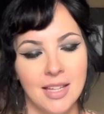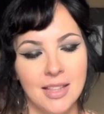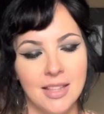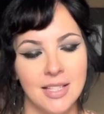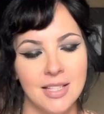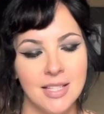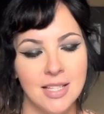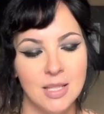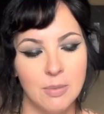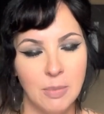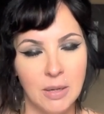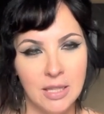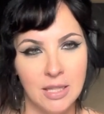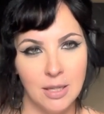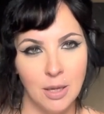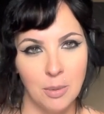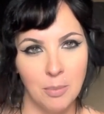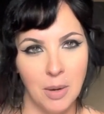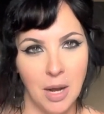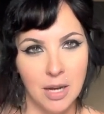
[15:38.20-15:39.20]
this has been the
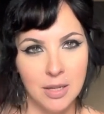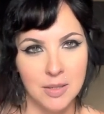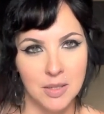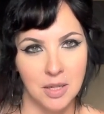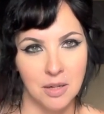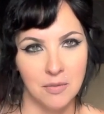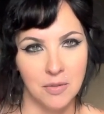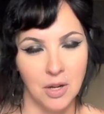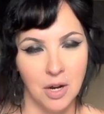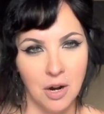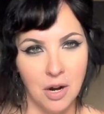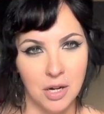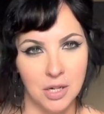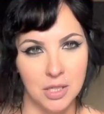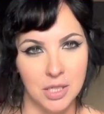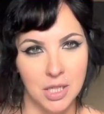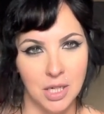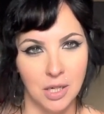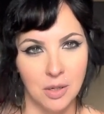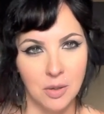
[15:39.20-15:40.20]
unboxing of the Horror
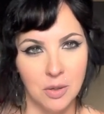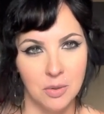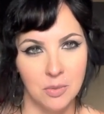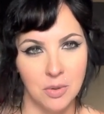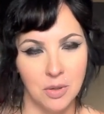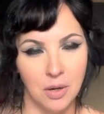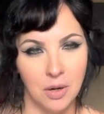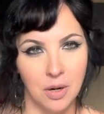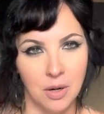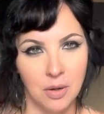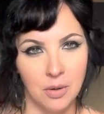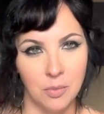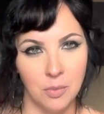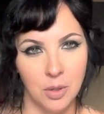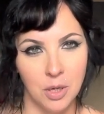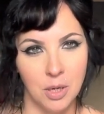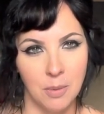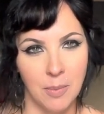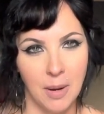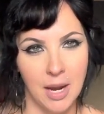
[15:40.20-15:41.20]
Tarot with
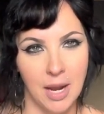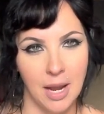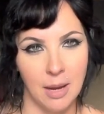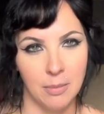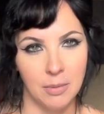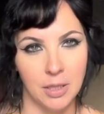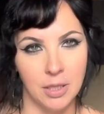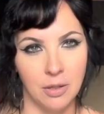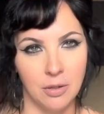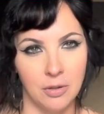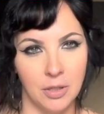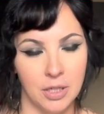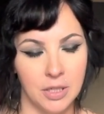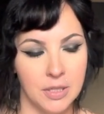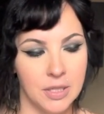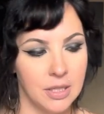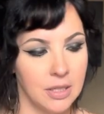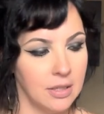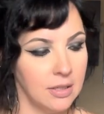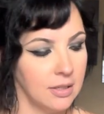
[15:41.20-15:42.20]
artwork by Abigail
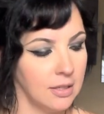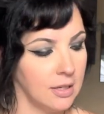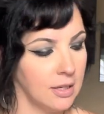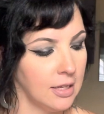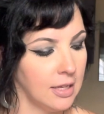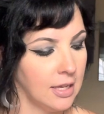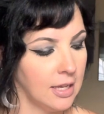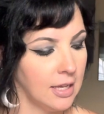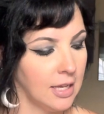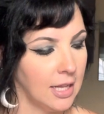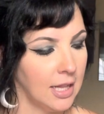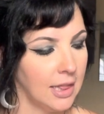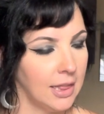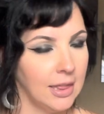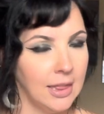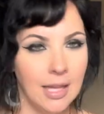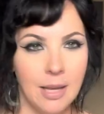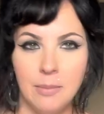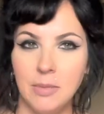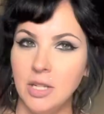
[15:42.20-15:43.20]
Larson.
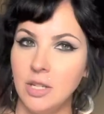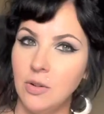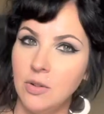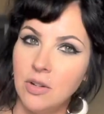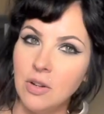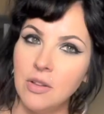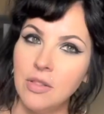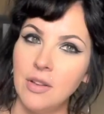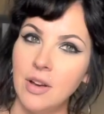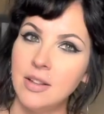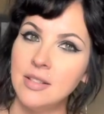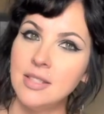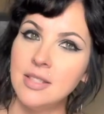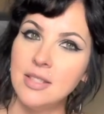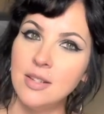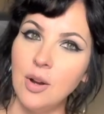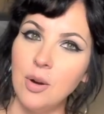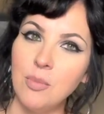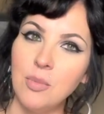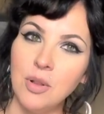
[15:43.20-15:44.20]
Let me know your thoughts
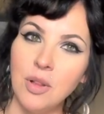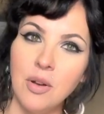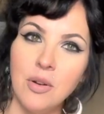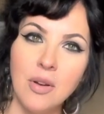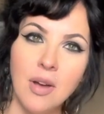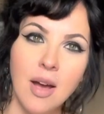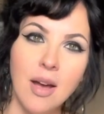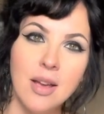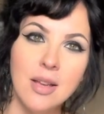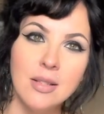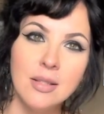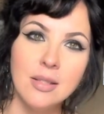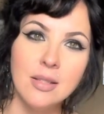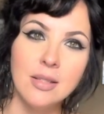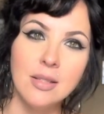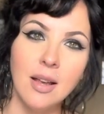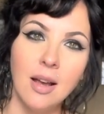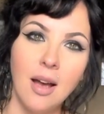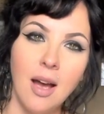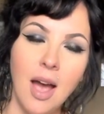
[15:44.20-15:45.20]
down below, guys.
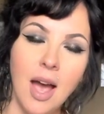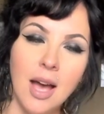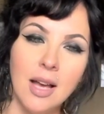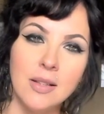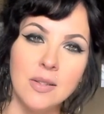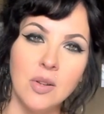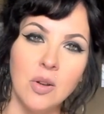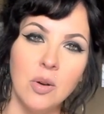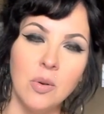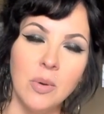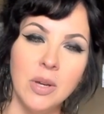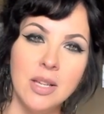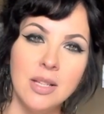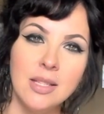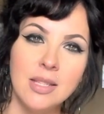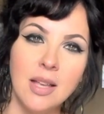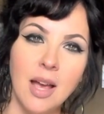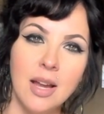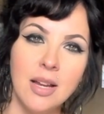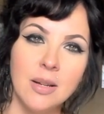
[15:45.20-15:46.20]
As always,
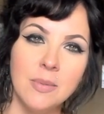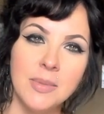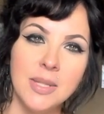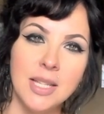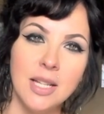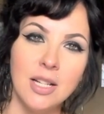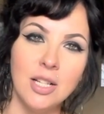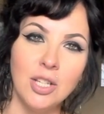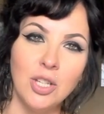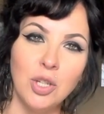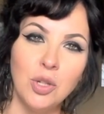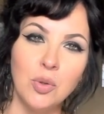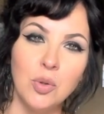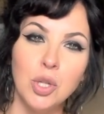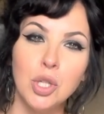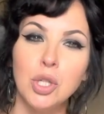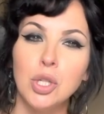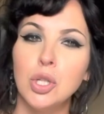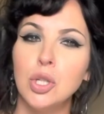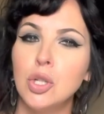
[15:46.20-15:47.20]
I am sending you
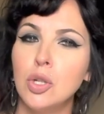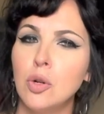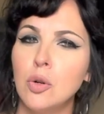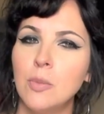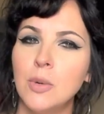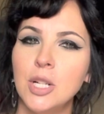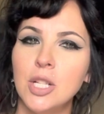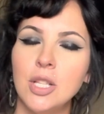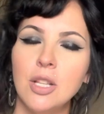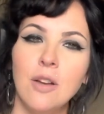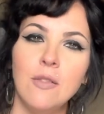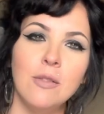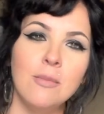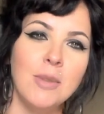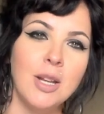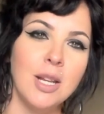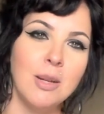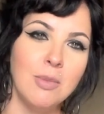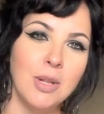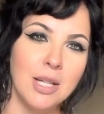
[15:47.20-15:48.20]
so much love and
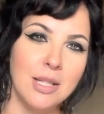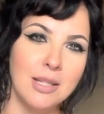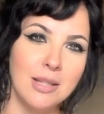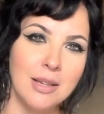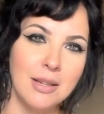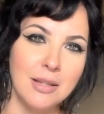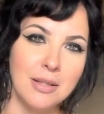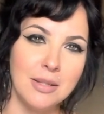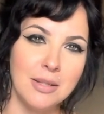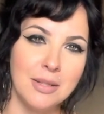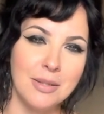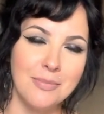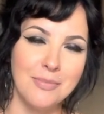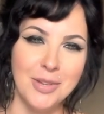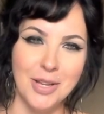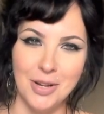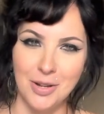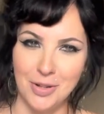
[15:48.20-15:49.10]
many blessings.